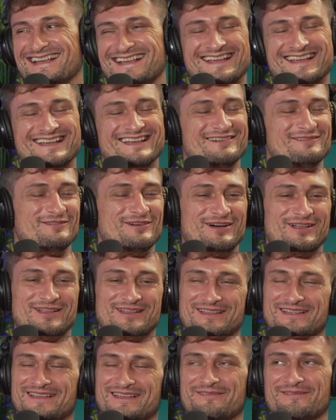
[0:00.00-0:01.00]
Here's the
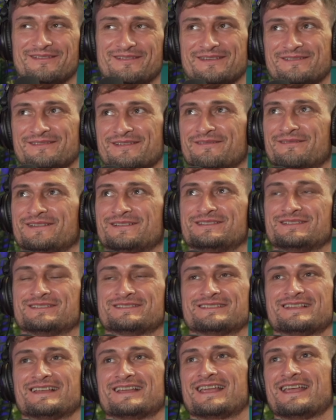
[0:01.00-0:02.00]
well, if, if if it's
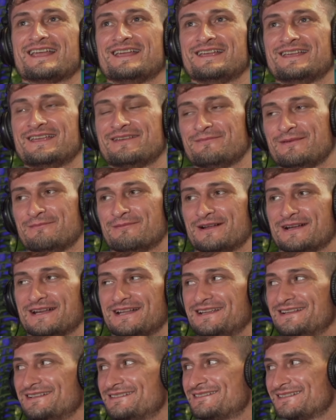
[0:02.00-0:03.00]
just like, hey, give me
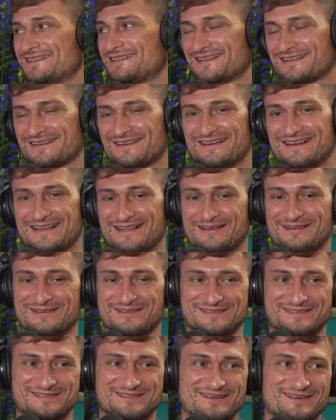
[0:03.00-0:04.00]
money. It's yeah. Like,
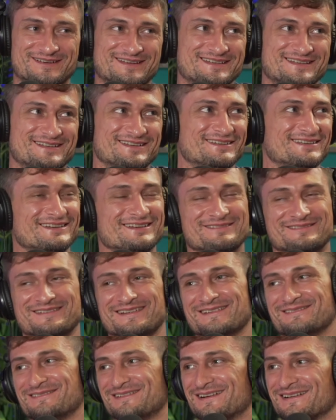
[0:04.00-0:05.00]
right. sorry, dude. Yeah, I mean,
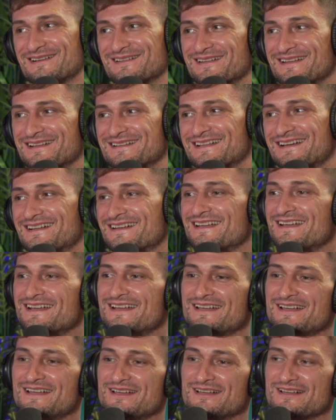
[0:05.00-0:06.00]
yeah. I'm not like that.
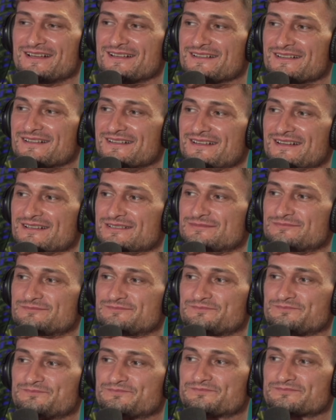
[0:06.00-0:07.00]
Yeah. So yeah.
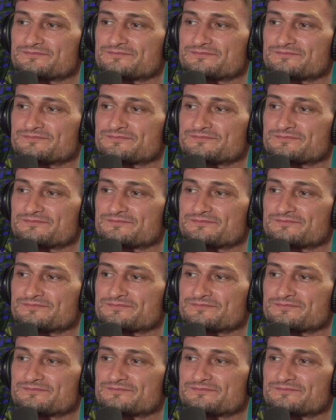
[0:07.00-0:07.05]
um,